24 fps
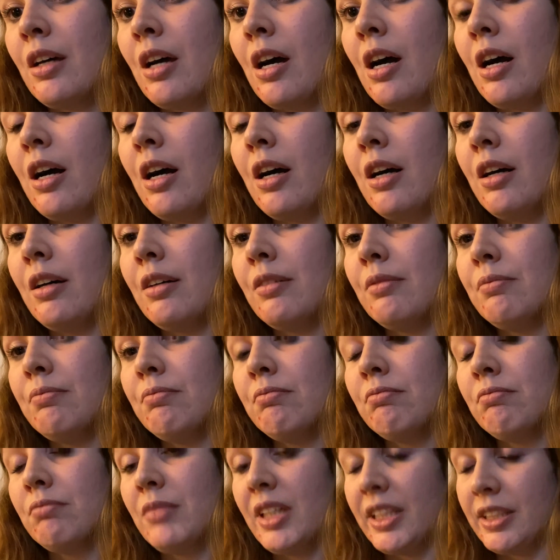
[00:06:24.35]

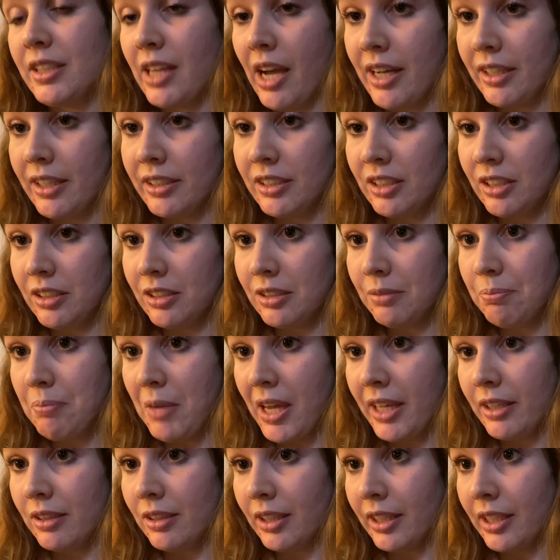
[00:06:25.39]
um, ataxia is
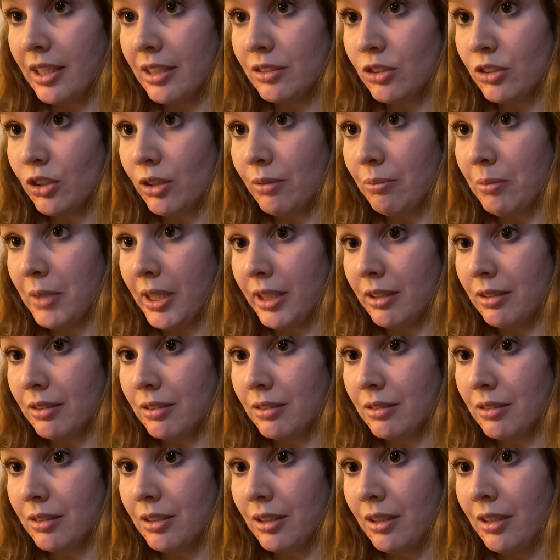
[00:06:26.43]
mainly
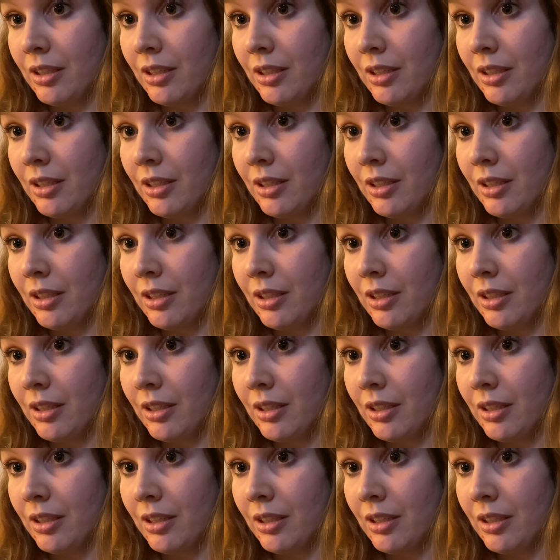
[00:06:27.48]
intermittent,